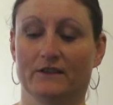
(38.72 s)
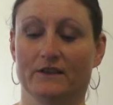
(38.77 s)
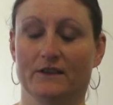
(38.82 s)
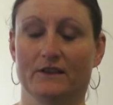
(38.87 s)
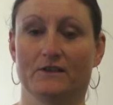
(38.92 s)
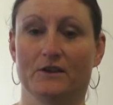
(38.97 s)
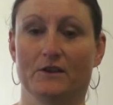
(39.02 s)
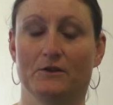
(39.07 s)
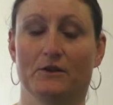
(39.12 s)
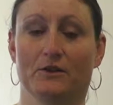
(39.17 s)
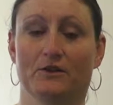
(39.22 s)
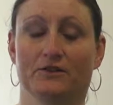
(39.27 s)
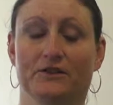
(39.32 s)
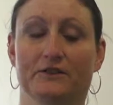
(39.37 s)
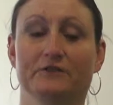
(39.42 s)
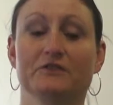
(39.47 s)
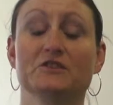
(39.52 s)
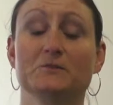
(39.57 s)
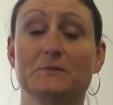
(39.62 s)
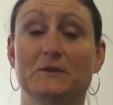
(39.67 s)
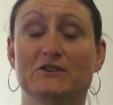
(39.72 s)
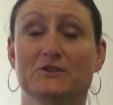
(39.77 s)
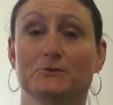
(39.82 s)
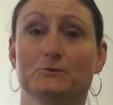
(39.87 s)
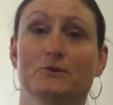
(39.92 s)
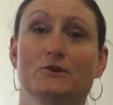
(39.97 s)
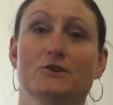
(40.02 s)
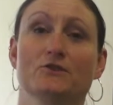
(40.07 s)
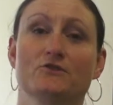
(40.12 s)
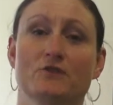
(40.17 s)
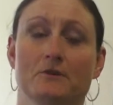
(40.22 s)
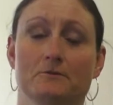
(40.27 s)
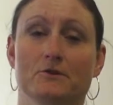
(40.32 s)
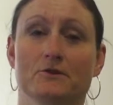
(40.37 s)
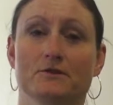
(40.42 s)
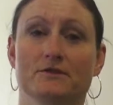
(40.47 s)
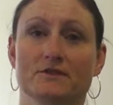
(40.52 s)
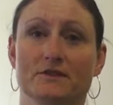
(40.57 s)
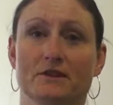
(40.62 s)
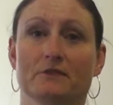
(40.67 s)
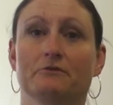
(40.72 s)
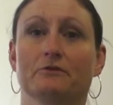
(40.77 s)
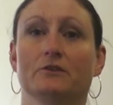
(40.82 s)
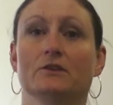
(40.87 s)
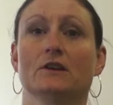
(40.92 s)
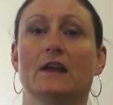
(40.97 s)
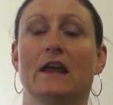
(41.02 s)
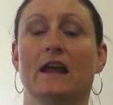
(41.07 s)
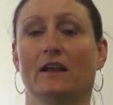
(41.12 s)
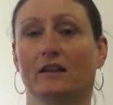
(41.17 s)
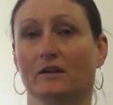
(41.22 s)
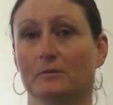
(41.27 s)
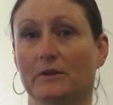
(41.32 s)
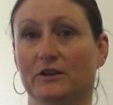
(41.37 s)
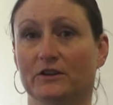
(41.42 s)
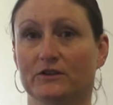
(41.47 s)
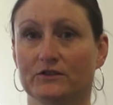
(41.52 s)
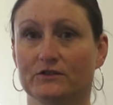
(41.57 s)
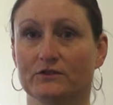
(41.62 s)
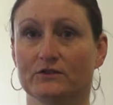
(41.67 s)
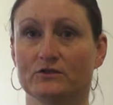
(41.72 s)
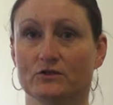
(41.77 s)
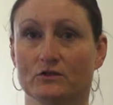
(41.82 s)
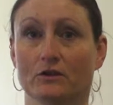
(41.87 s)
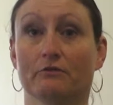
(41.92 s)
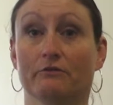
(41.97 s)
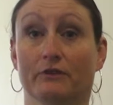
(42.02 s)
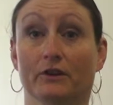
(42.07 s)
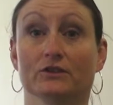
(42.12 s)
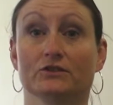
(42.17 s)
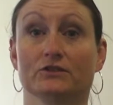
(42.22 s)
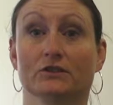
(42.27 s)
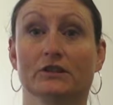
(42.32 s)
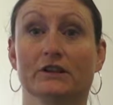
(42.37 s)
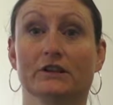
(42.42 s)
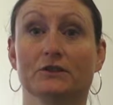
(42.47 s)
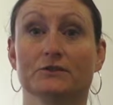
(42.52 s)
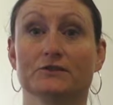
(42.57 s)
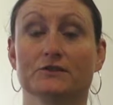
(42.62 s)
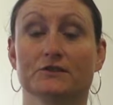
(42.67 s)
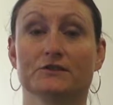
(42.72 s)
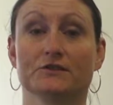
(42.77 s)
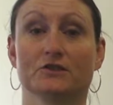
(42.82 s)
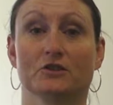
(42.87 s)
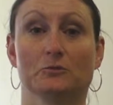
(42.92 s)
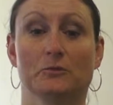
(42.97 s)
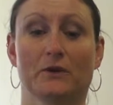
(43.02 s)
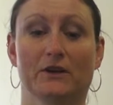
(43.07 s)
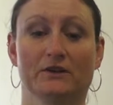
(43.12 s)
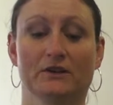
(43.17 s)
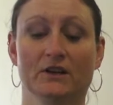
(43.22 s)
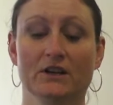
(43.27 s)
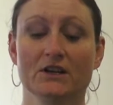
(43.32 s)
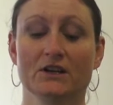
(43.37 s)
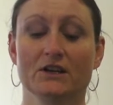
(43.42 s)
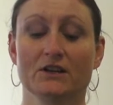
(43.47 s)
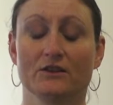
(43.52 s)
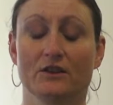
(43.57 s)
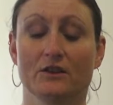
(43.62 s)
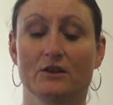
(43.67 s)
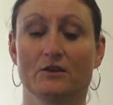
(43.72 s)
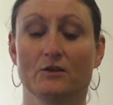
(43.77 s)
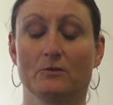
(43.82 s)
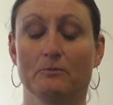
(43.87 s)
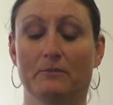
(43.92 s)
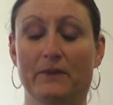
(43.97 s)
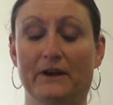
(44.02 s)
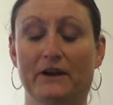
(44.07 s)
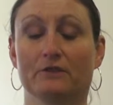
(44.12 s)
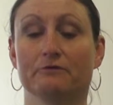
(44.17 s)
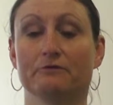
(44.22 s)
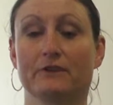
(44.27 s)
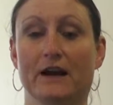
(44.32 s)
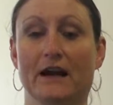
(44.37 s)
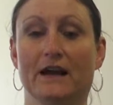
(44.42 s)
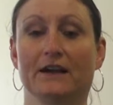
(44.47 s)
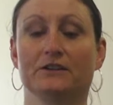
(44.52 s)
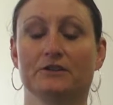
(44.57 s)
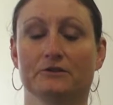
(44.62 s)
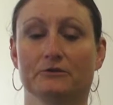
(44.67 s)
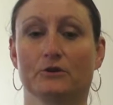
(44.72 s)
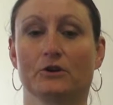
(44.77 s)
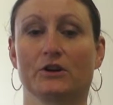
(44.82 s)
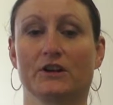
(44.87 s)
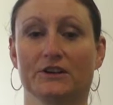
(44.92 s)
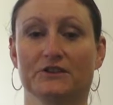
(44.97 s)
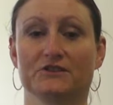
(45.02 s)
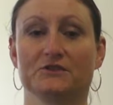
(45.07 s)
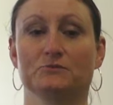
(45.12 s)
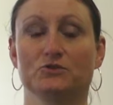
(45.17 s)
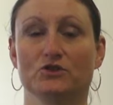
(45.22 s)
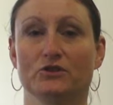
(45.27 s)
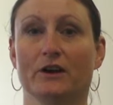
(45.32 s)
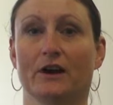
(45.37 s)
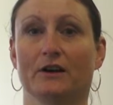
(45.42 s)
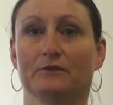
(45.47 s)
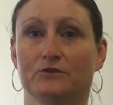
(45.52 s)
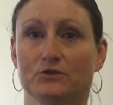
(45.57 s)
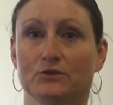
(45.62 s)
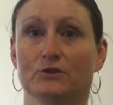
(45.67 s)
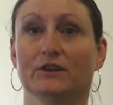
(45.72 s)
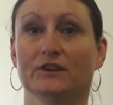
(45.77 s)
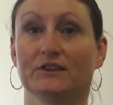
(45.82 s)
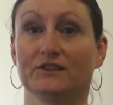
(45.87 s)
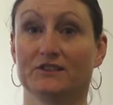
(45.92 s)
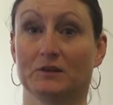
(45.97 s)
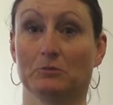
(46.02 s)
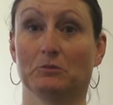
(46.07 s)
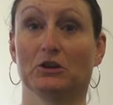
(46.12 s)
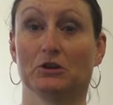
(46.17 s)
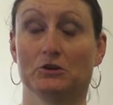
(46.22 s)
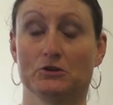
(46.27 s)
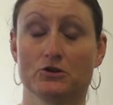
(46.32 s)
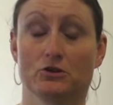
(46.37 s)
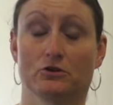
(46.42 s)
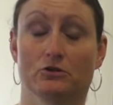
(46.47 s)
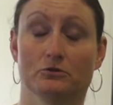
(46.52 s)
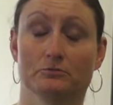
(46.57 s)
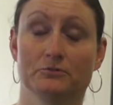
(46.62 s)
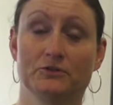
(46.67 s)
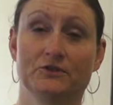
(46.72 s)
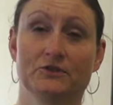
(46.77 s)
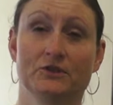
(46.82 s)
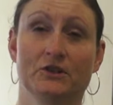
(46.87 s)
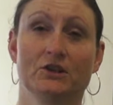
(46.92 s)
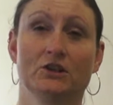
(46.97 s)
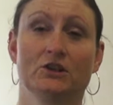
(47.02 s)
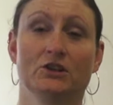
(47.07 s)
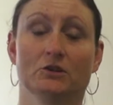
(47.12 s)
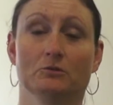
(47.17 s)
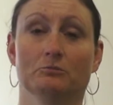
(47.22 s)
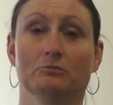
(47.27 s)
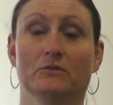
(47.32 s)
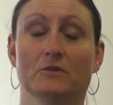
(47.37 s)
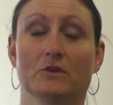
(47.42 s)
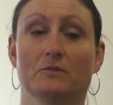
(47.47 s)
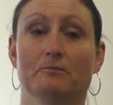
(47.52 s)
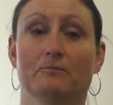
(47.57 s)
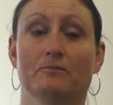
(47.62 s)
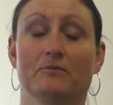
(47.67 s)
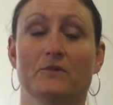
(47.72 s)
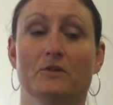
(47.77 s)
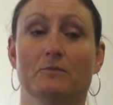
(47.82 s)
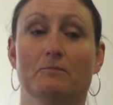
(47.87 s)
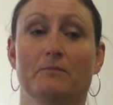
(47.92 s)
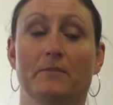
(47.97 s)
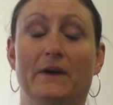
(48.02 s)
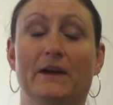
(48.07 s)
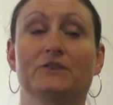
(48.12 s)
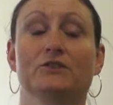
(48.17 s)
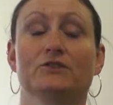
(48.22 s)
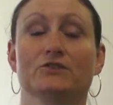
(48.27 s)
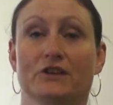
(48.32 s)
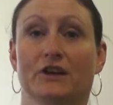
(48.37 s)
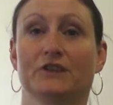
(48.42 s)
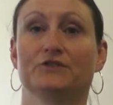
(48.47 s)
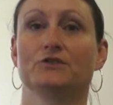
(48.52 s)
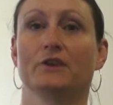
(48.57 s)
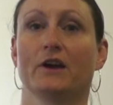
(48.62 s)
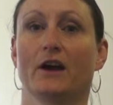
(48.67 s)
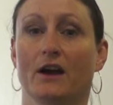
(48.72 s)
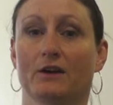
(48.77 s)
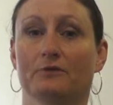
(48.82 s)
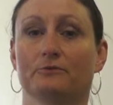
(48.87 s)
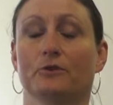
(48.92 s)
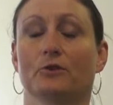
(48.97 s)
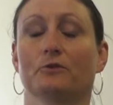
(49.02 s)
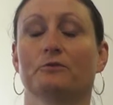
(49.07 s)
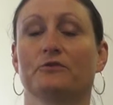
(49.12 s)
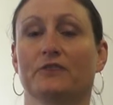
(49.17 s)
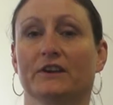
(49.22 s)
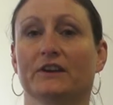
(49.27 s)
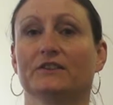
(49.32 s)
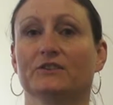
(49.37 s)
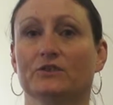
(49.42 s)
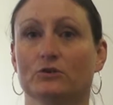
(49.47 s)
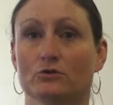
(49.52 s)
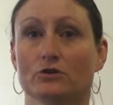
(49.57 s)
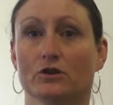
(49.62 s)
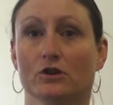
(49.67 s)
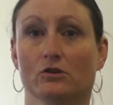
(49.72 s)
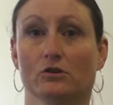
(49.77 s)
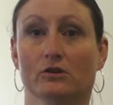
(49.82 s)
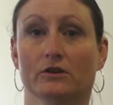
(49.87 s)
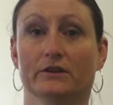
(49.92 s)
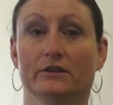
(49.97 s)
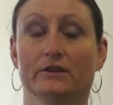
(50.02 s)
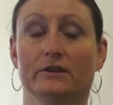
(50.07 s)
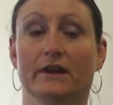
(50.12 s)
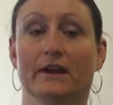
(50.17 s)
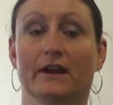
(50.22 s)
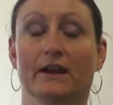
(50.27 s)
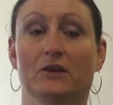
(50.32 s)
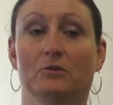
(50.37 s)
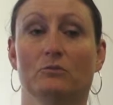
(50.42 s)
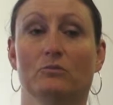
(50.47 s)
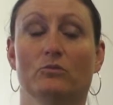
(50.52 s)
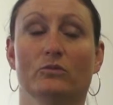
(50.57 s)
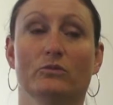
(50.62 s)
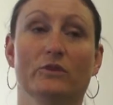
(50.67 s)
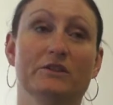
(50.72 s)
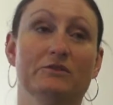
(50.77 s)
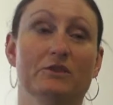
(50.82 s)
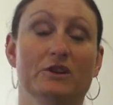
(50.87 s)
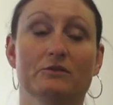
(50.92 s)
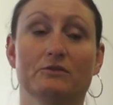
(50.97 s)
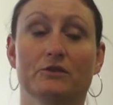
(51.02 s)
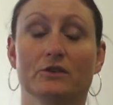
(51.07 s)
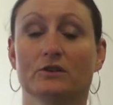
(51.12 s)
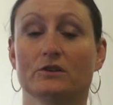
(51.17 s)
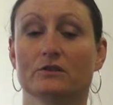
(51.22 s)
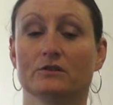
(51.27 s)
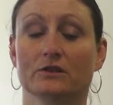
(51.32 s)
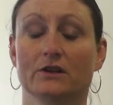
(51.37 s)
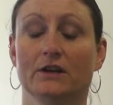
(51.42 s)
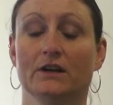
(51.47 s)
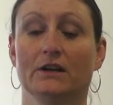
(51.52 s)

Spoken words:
the different species will contribute different elements to a functional ecosystem, and the bigger variety of organisms you have doing similar jobs, the better chance you have of things going on, even if they're